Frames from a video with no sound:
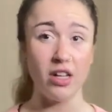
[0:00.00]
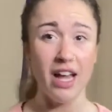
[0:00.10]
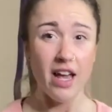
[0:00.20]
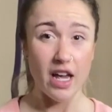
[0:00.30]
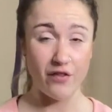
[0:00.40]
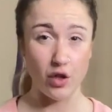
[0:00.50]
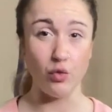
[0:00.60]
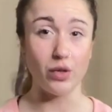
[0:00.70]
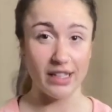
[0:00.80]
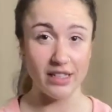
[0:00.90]
if you
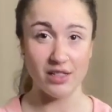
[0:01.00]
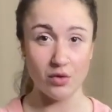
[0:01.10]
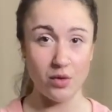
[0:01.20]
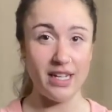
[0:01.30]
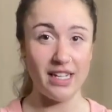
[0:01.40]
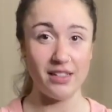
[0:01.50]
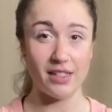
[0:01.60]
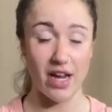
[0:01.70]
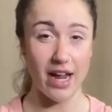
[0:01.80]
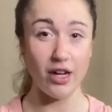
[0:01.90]
really squeeze
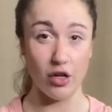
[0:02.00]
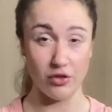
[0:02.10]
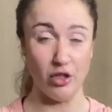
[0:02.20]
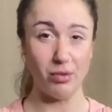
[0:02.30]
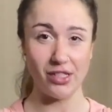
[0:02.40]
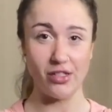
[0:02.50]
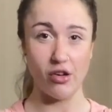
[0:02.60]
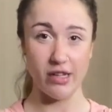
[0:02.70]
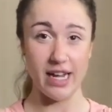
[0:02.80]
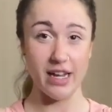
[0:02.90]
and go super
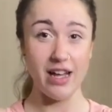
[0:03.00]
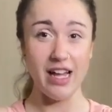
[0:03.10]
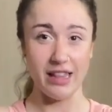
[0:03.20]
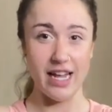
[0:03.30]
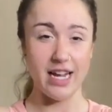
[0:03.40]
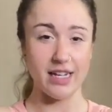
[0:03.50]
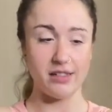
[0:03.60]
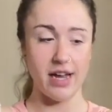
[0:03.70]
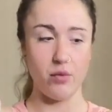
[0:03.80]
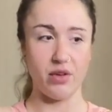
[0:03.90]
slowly, like I
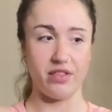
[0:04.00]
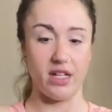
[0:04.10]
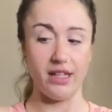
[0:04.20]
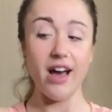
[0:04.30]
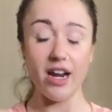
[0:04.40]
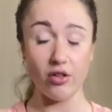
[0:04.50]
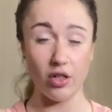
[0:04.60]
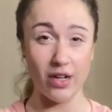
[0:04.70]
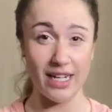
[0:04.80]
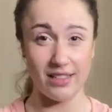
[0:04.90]
said, with the lateral
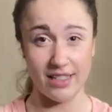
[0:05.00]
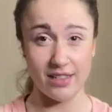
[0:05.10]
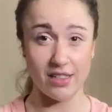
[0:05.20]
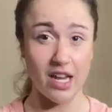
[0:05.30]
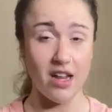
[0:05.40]
raises,